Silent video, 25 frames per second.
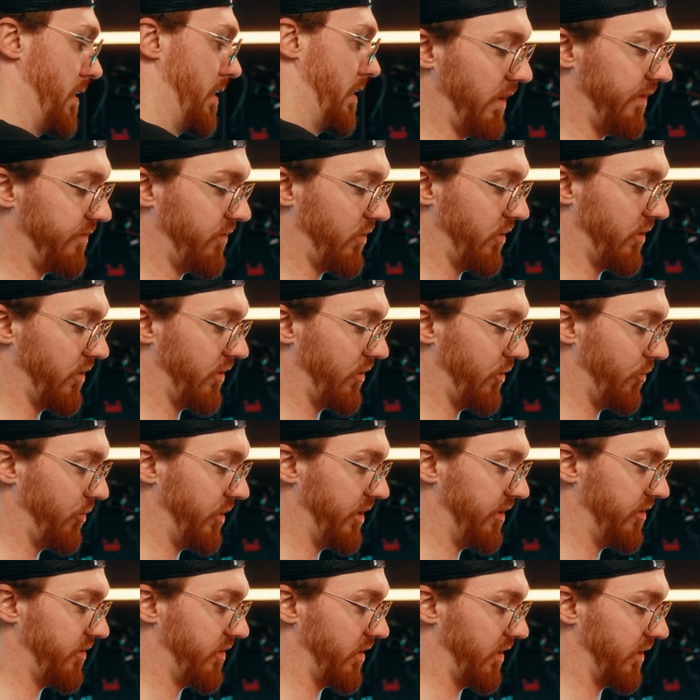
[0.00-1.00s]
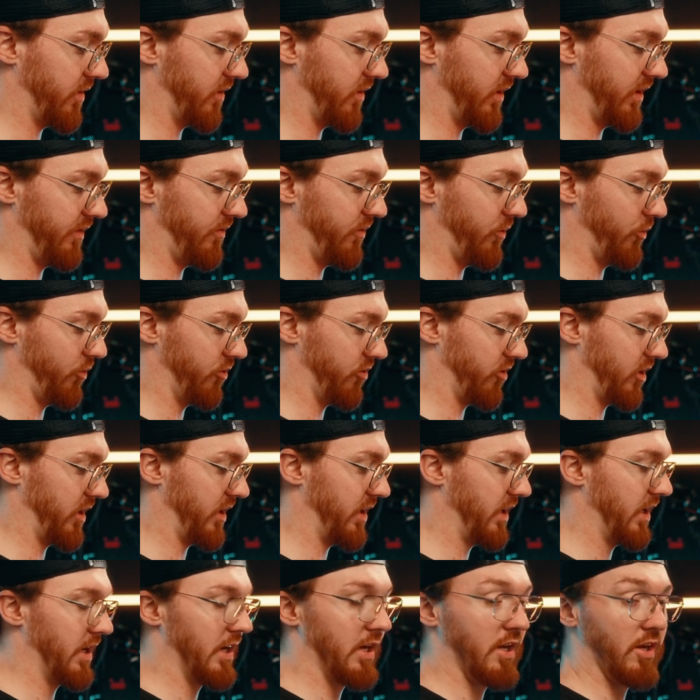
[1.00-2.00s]
After you install the diffuser,
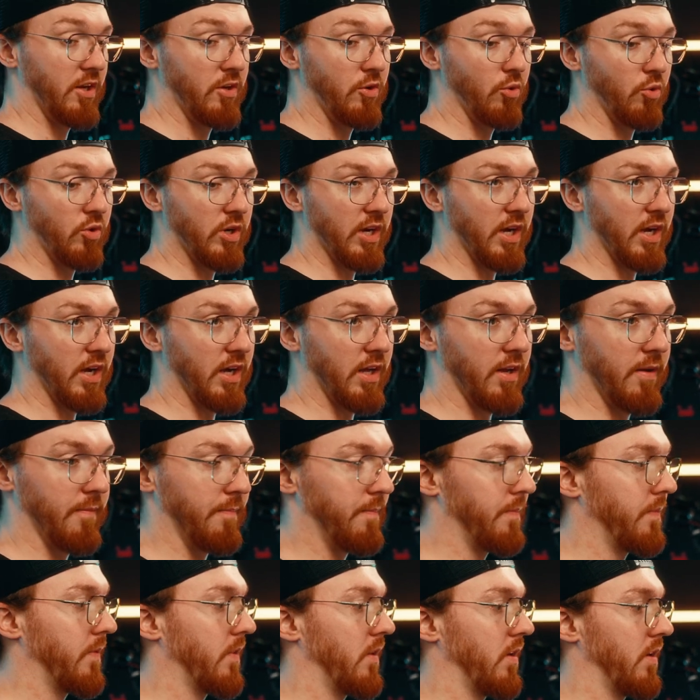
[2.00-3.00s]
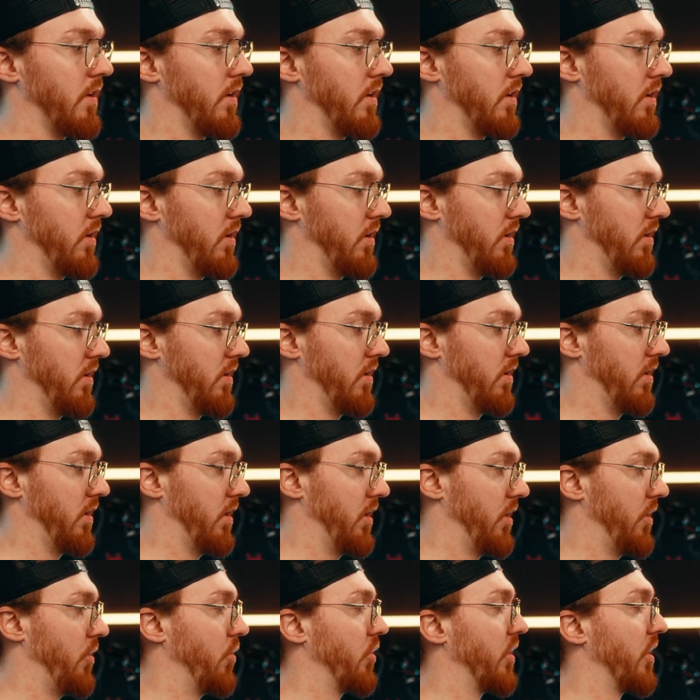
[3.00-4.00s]
you can
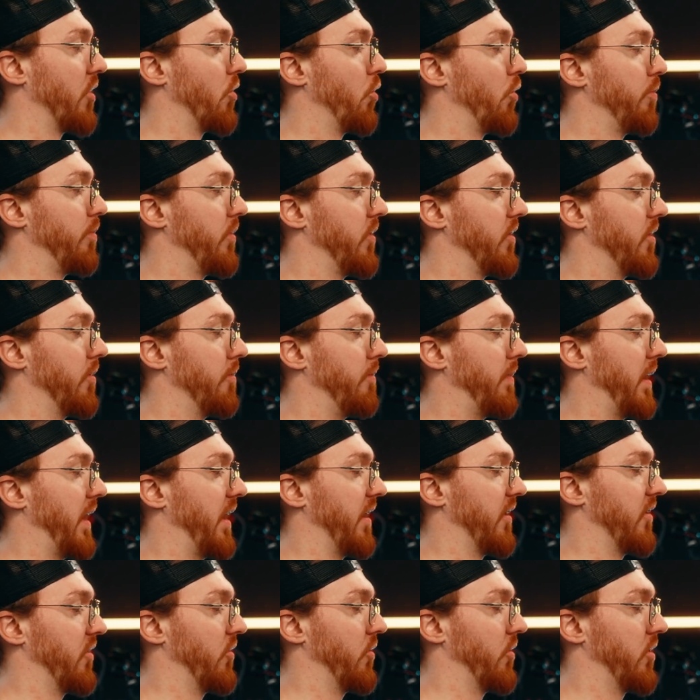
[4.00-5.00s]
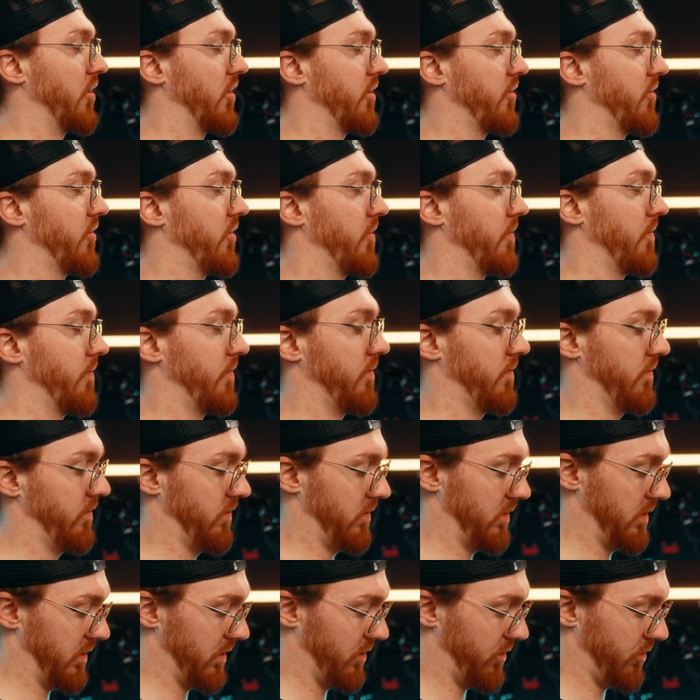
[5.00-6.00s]
open the barn doors
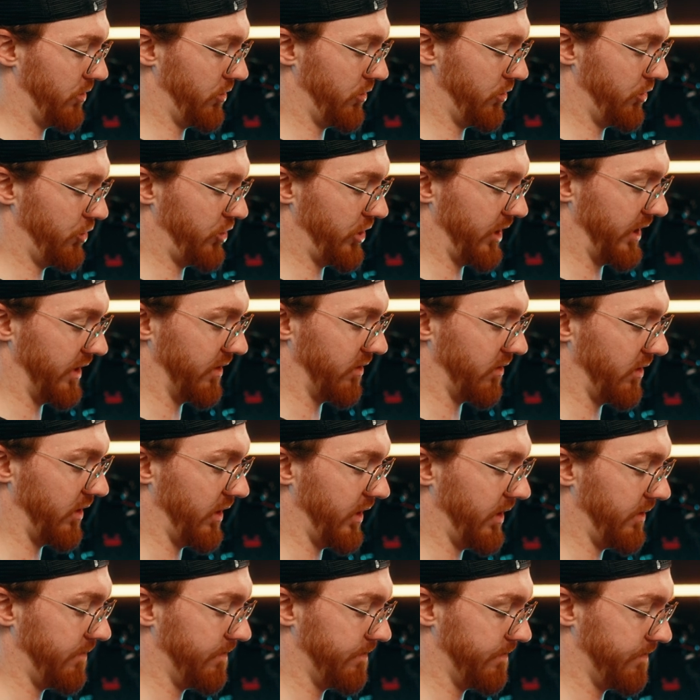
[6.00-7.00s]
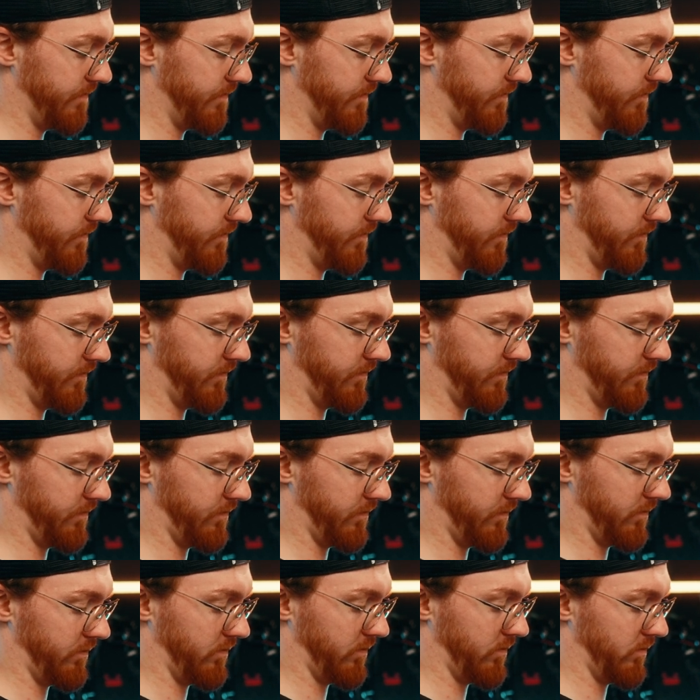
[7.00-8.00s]
gently
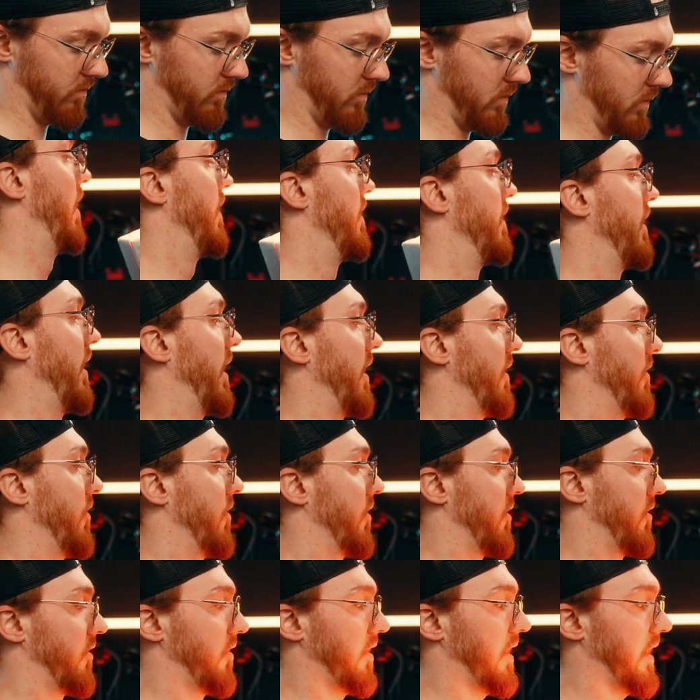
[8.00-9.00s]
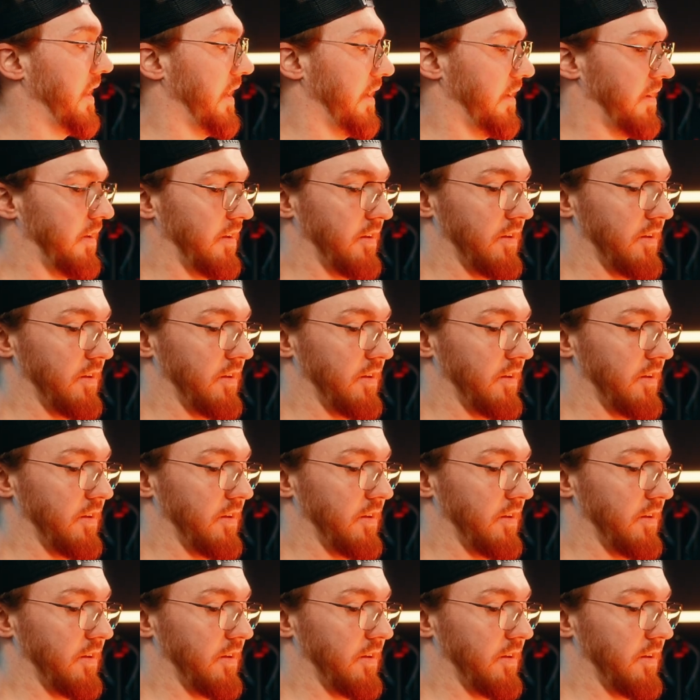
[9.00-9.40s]
on the other side,